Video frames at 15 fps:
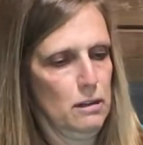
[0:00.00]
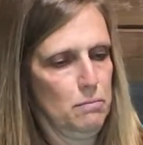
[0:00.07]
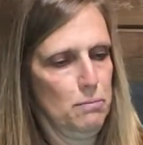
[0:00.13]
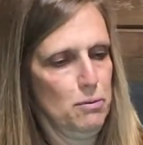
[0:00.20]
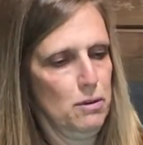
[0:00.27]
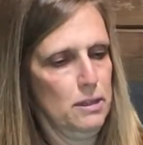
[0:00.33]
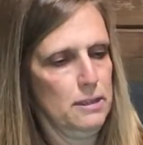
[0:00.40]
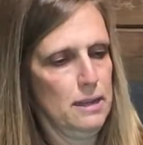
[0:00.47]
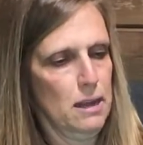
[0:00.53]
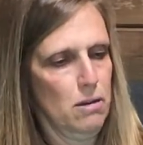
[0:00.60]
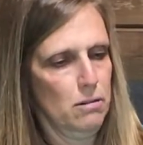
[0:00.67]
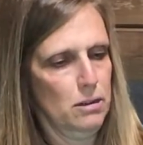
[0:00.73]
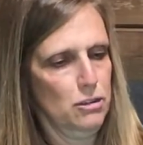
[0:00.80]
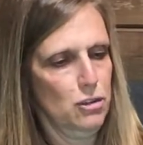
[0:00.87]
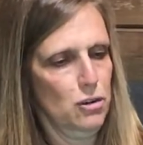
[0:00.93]
put it down
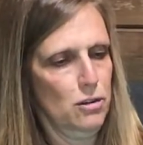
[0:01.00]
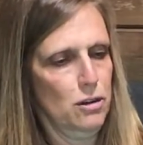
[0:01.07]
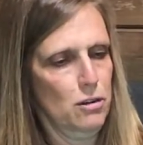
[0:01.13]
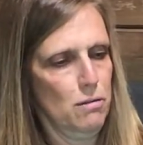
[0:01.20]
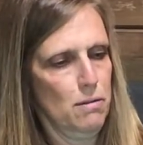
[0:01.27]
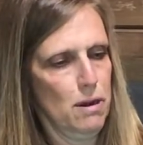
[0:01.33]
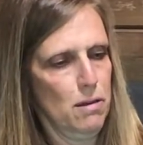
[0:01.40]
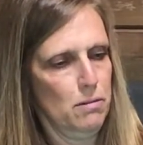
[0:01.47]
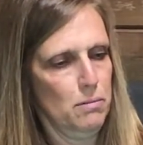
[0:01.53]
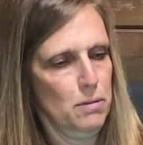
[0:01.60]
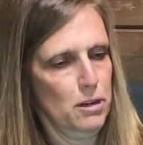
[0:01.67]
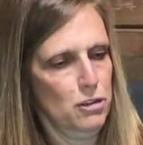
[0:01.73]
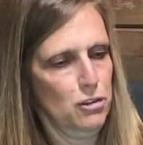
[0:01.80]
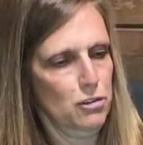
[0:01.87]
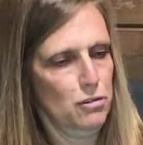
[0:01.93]
and turn it around and make
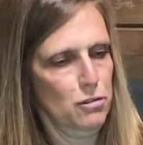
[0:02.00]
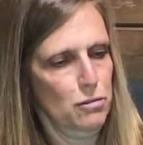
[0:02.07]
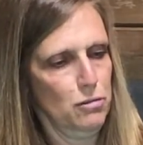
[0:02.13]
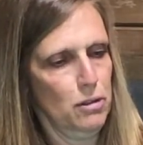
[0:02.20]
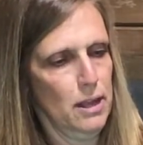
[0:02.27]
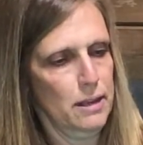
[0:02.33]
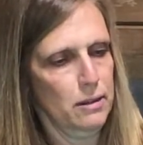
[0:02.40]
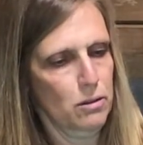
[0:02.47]
sure you like.